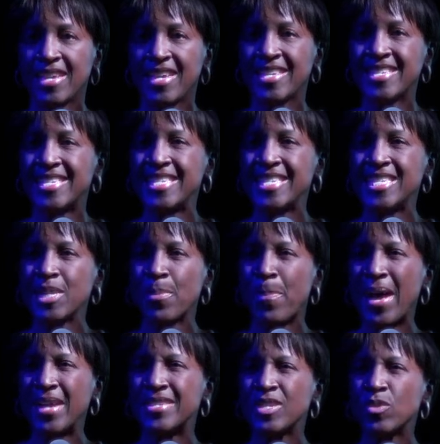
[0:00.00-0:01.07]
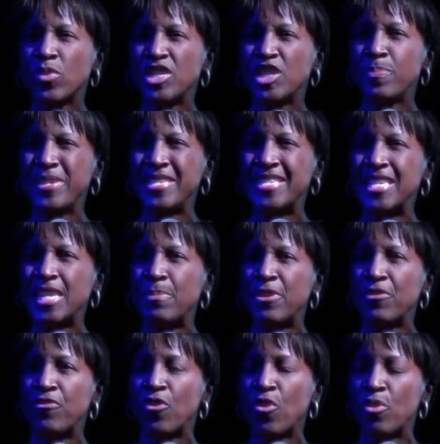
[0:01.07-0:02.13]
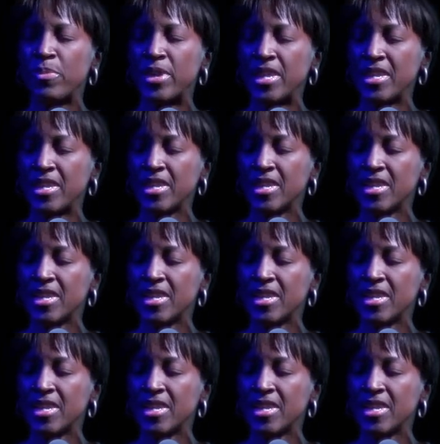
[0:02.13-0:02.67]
Is this a patty which me see before me?